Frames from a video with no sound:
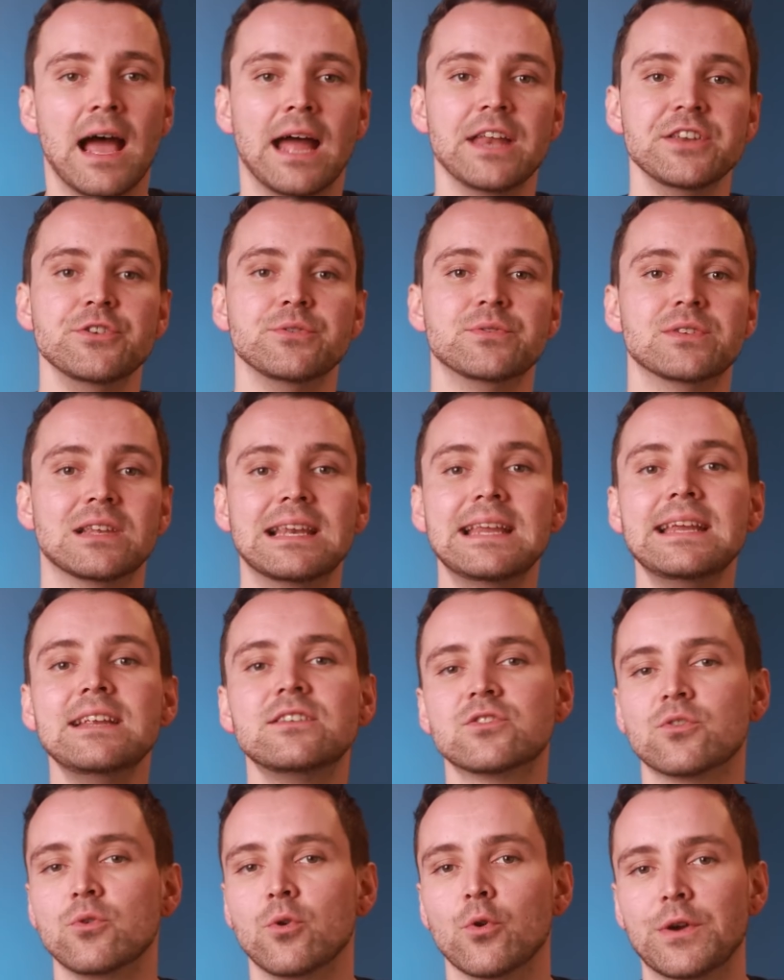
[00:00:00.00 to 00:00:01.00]
and use
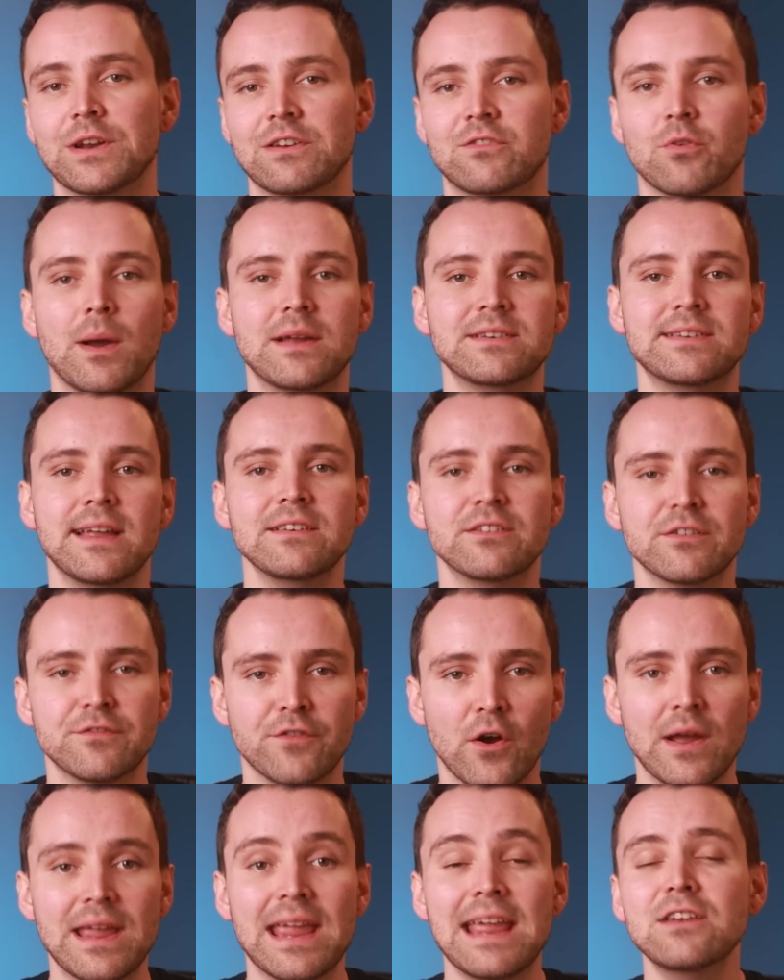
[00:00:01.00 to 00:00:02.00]
lead scoring to
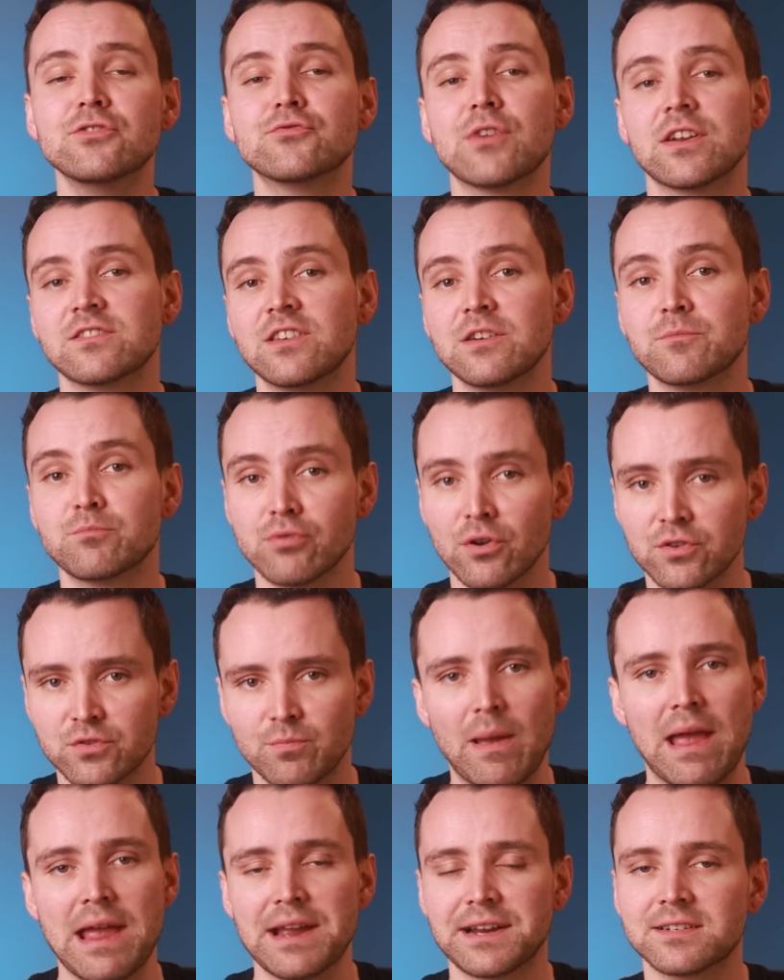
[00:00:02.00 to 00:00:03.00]
identify interested
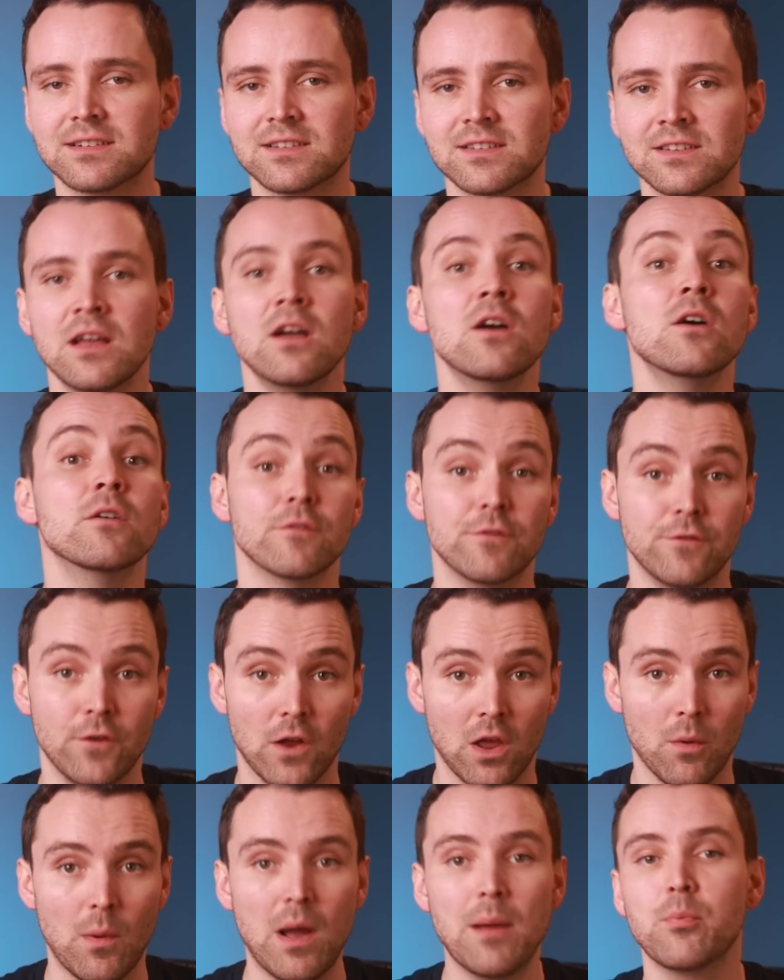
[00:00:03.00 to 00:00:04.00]
prospects,
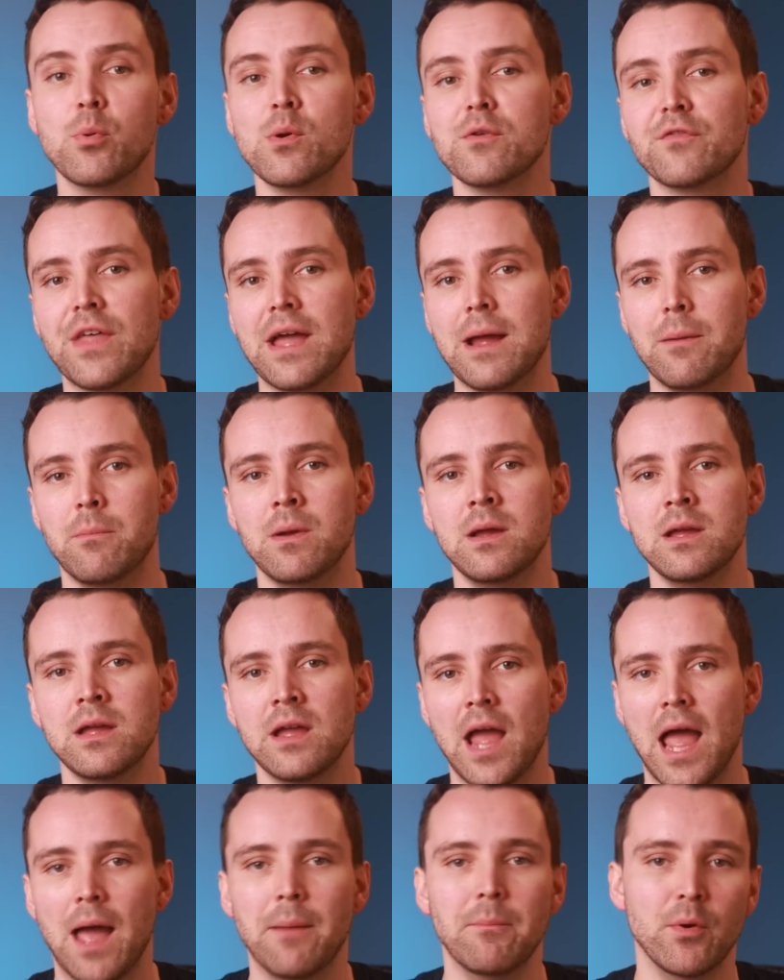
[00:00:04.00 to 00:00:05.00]
follow up with them,
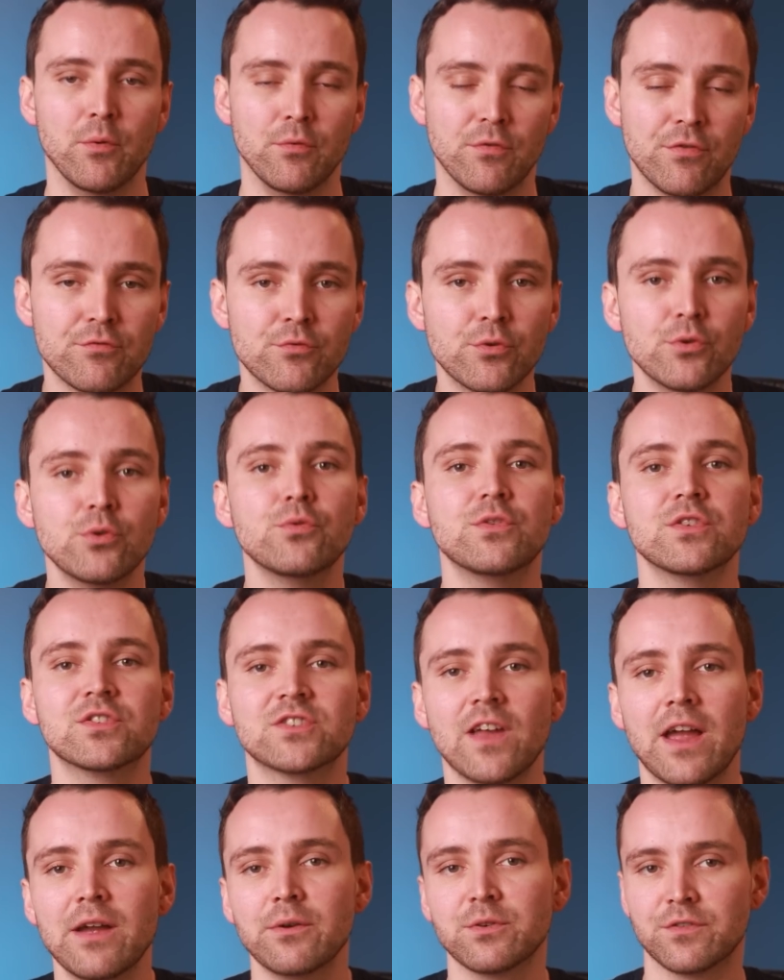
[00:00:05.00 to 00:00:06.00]
and move through the
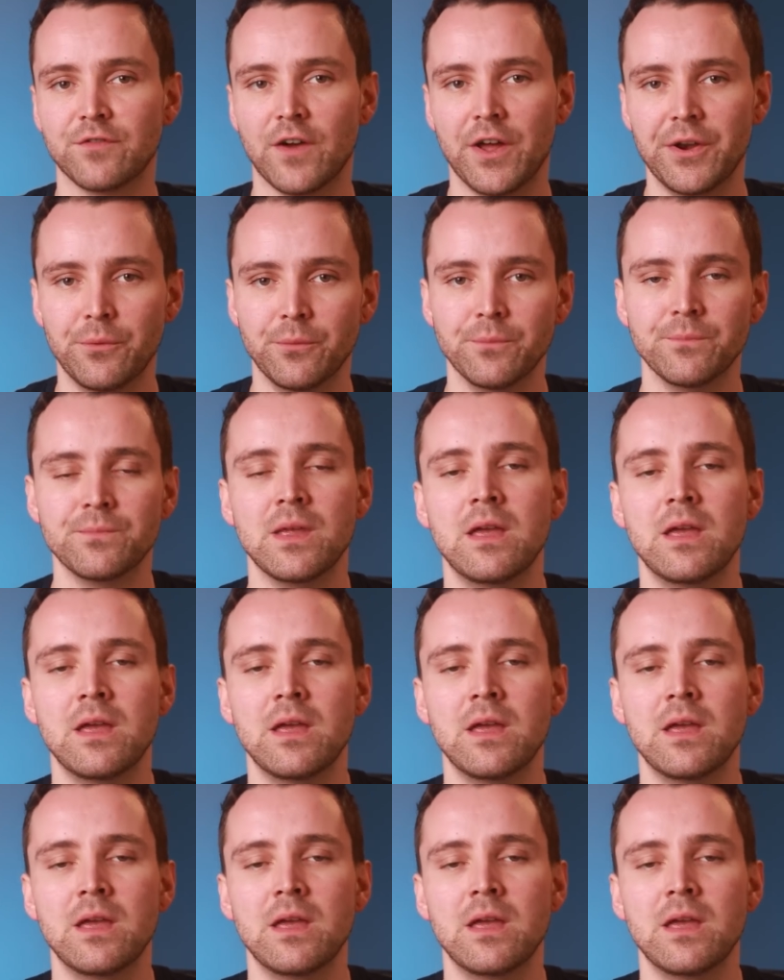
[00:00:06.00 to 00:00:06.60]
sales funnel.